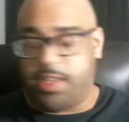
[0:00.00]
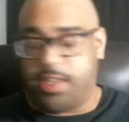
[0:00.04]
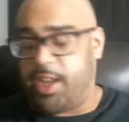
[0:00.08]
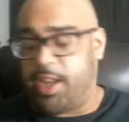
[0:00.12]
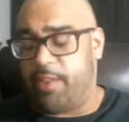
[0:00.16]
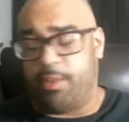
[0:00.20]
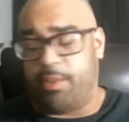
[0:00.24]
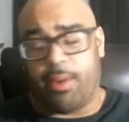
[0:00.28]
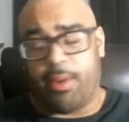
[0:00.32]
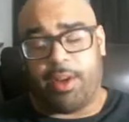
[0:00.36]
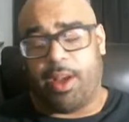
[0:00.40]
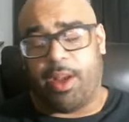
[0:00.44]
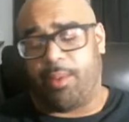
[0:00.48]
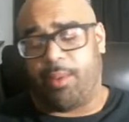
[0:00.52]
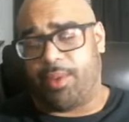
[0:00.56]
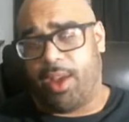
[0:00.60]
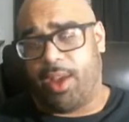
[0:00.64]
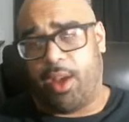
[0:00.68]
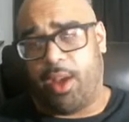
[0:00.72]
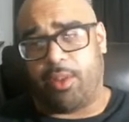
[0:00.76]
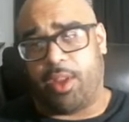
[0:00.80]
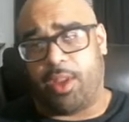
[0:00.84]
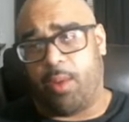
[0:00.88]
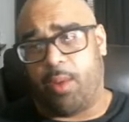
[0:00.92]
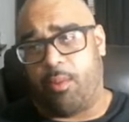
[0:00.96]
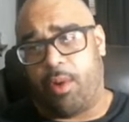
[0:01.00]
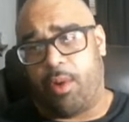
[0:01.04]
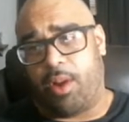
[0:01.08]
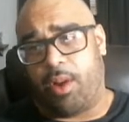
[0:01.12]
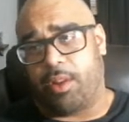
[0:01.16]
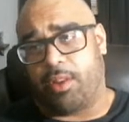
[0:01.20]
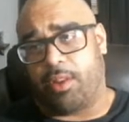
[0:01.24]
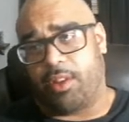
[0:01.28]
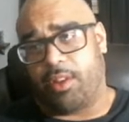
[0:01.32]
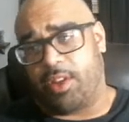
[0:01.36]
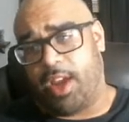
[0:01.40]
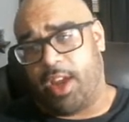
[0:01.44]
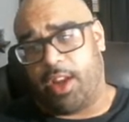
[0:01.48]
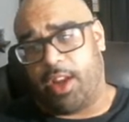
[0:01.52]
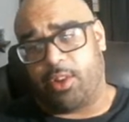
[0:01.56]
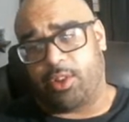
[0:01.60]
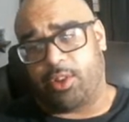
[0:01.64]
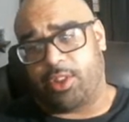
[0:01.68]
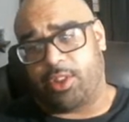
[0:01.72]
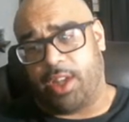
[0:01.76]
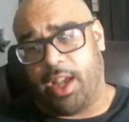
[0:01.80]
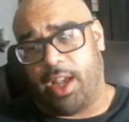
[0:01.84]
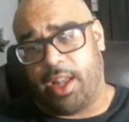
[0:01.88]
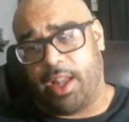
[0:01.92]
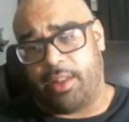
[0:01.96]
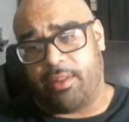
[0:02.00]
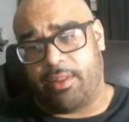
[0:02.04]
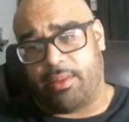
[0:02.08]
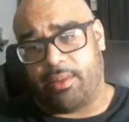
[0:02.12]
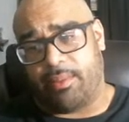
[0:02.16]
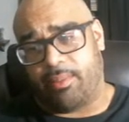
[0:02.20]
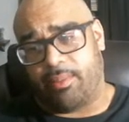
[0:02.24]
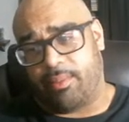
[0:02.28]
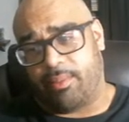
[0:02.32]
everyone comes out. They want the title shots.